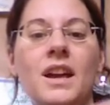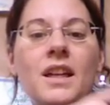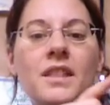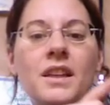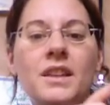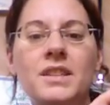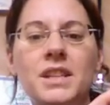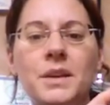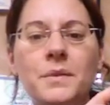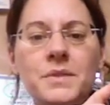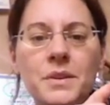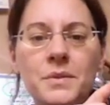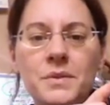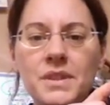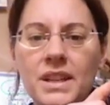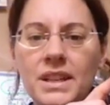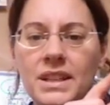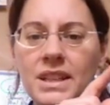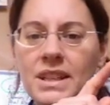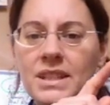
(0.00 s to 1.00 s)
then sometimes
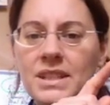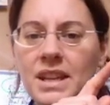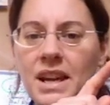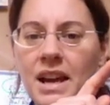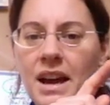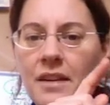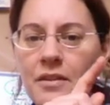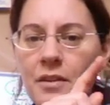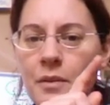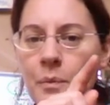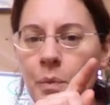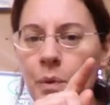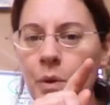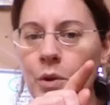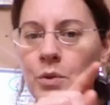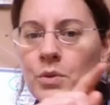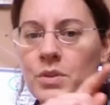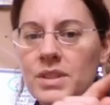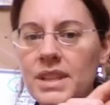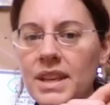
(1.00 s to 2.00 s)
I need to have a
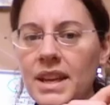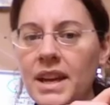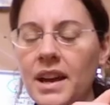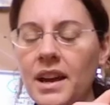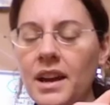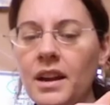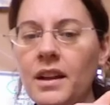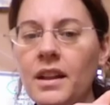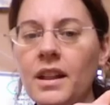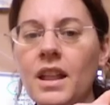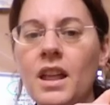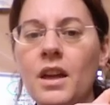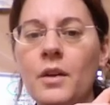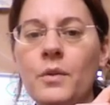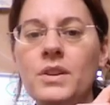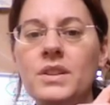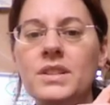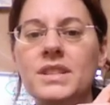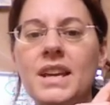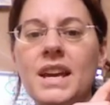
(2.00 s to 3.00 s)
blue sticker
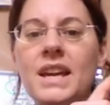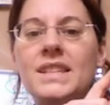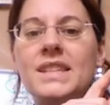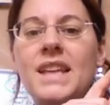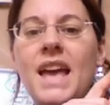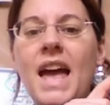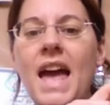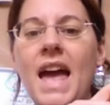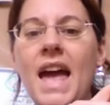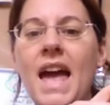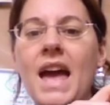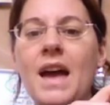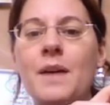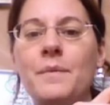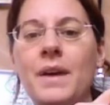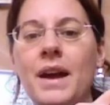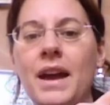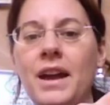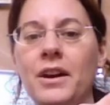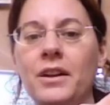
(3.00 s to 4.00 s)
which says
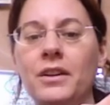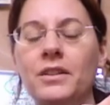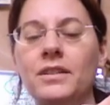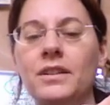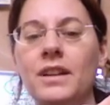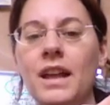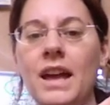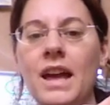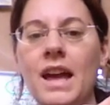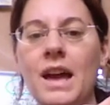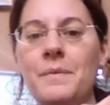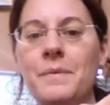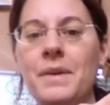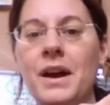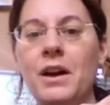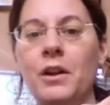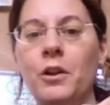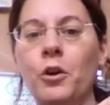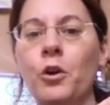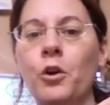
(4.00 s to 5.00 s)
airmail,
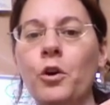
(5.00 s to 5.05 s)
airmail. In